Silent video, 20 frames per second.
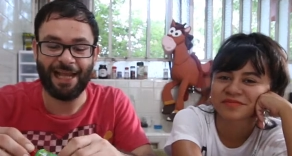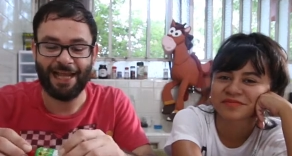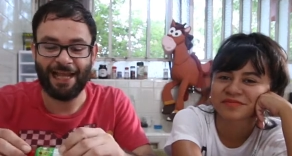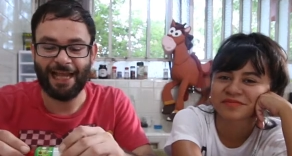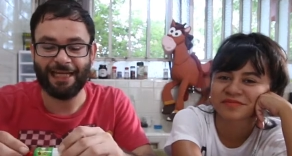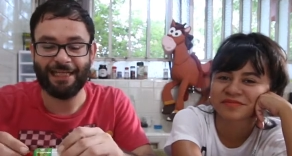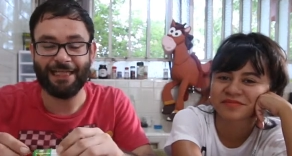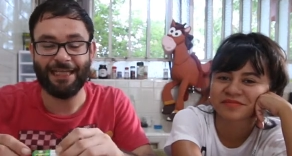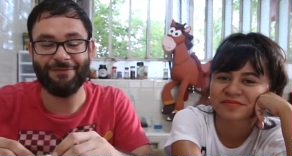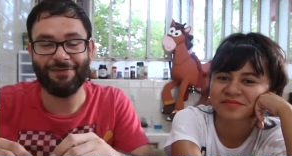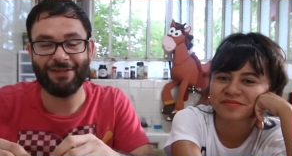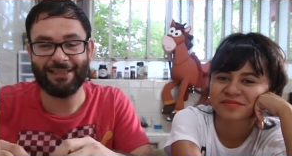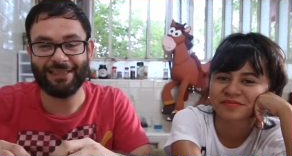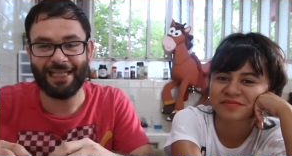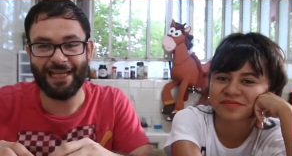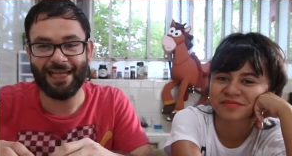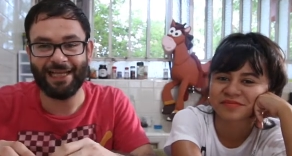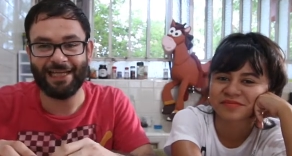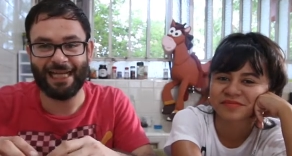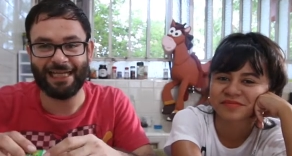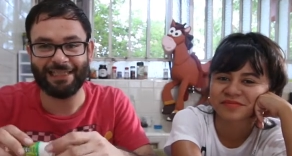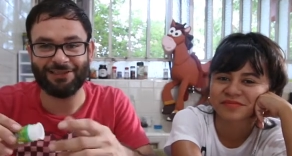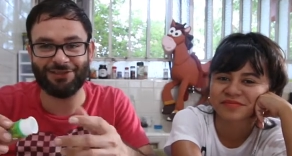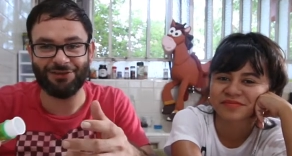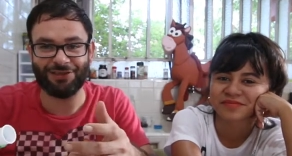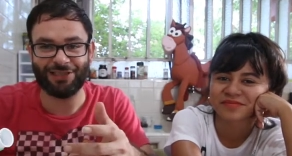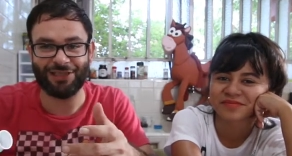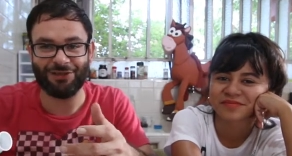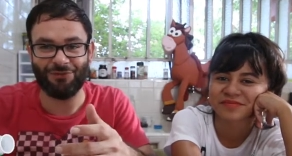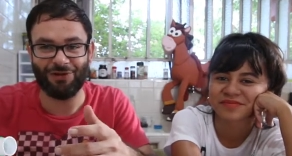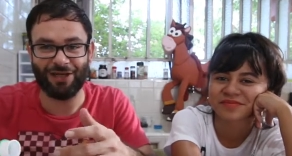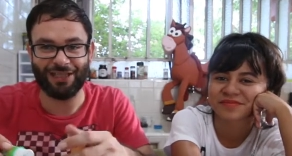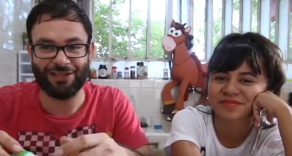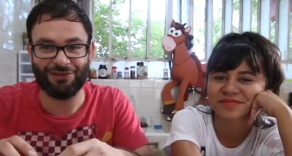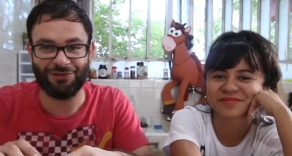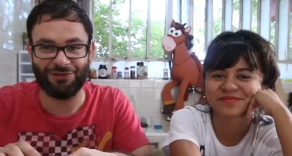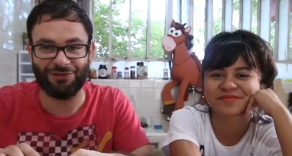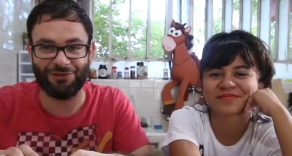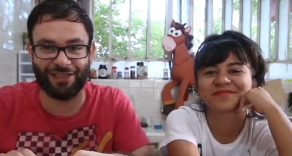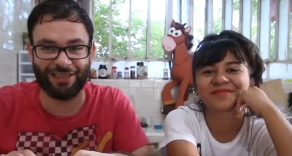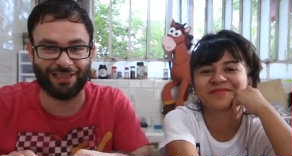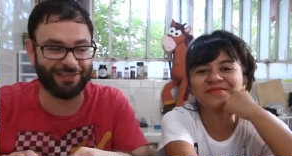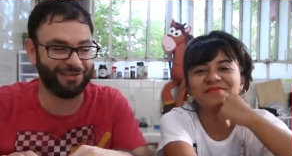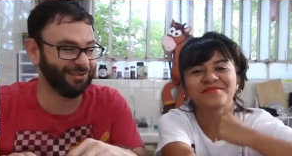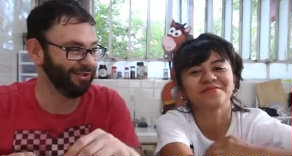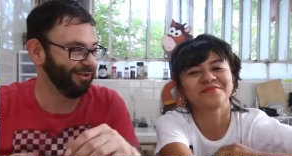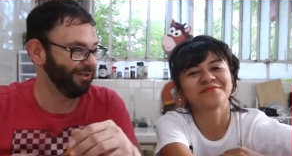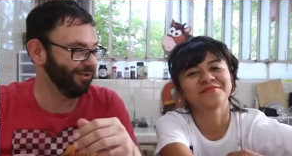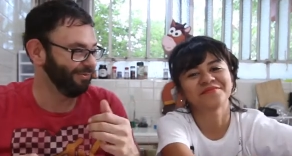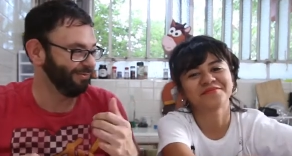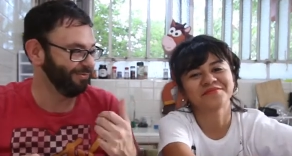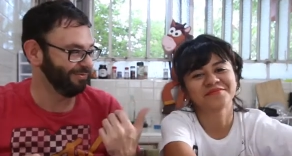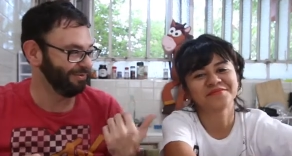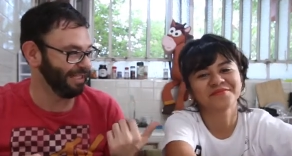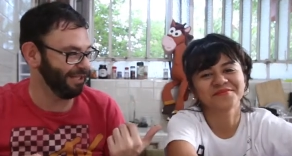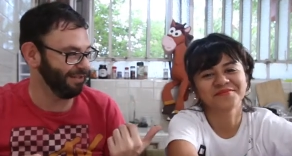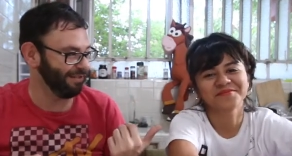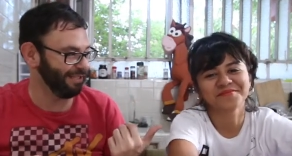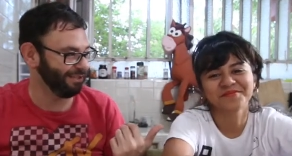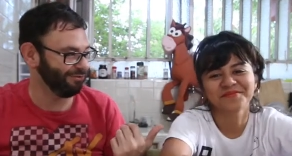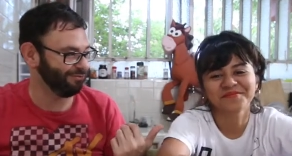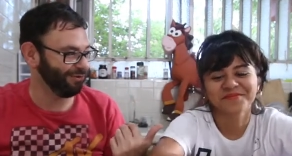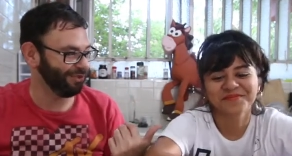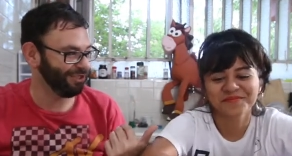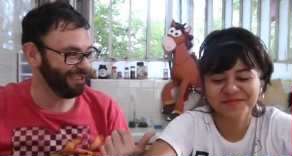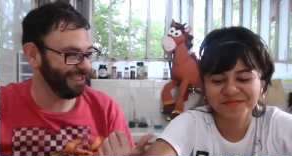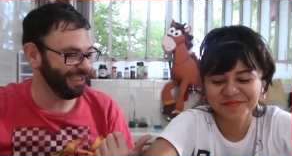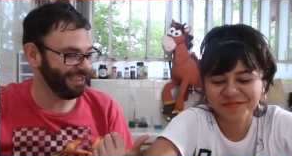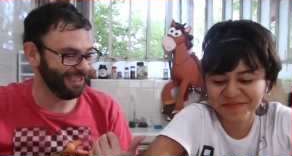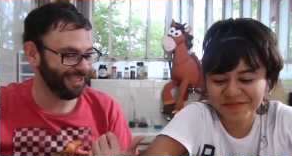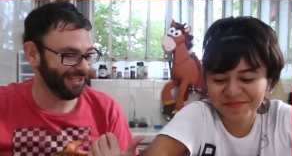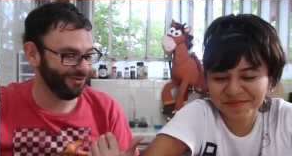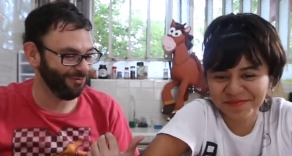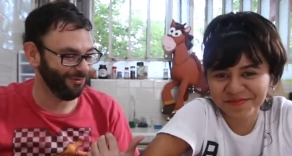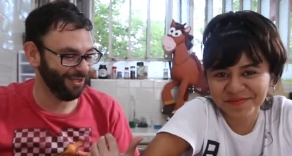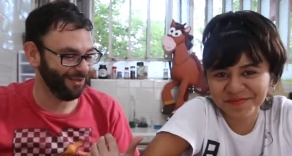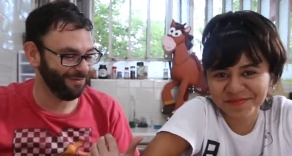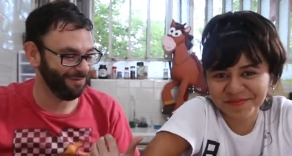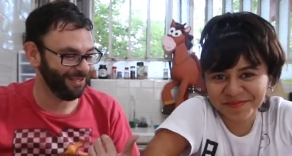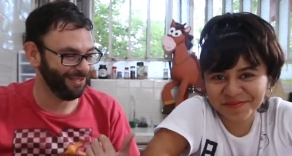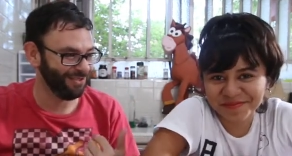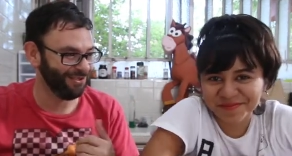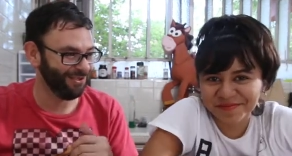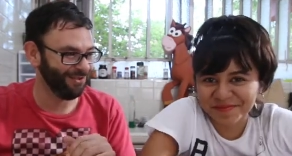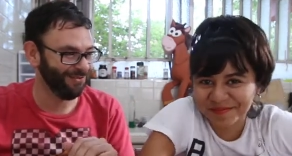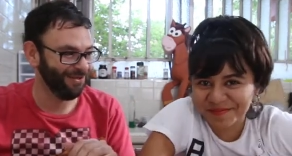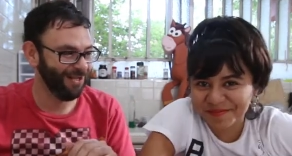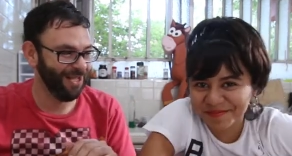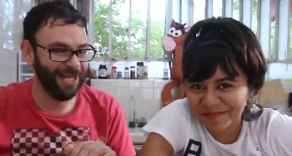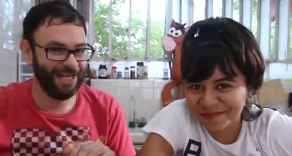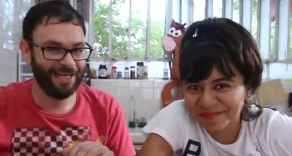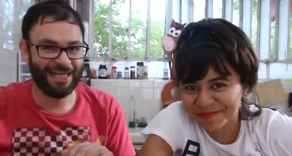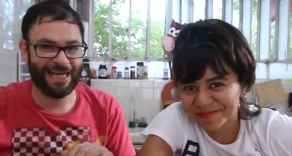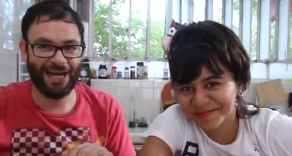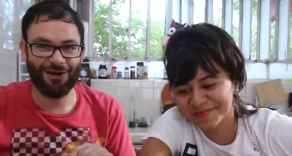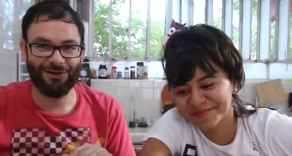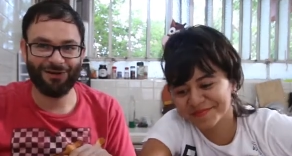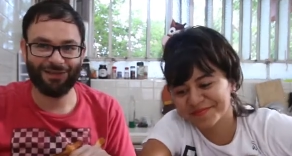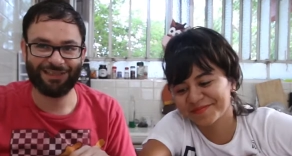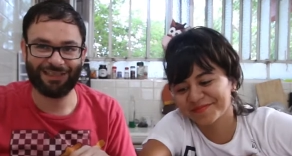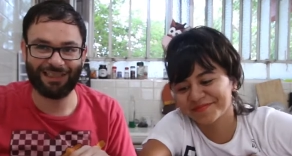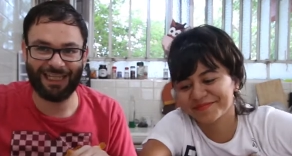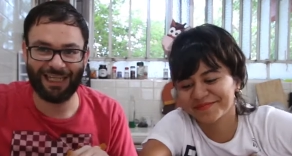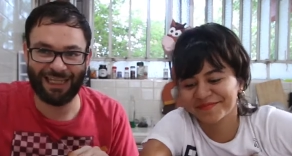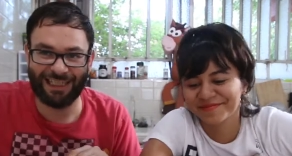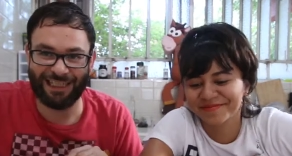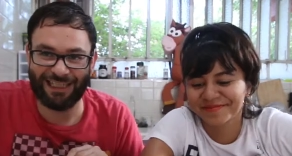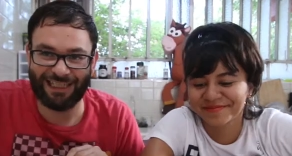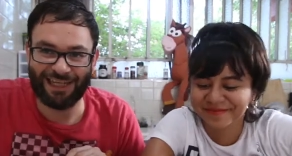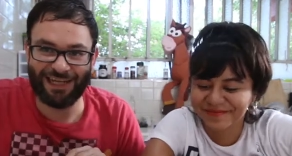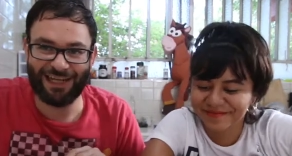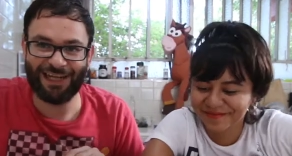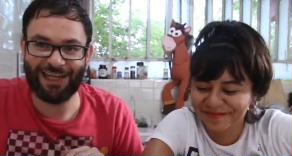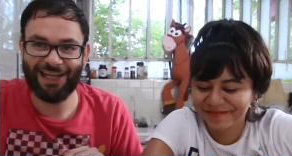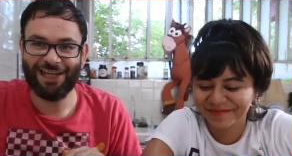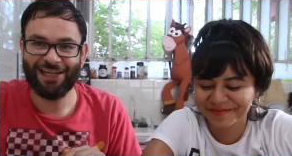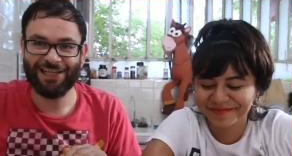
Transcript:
Speaker 1: And even then, I still didn't want to do this. So now that's why she's here with me. So now it's like... Uh,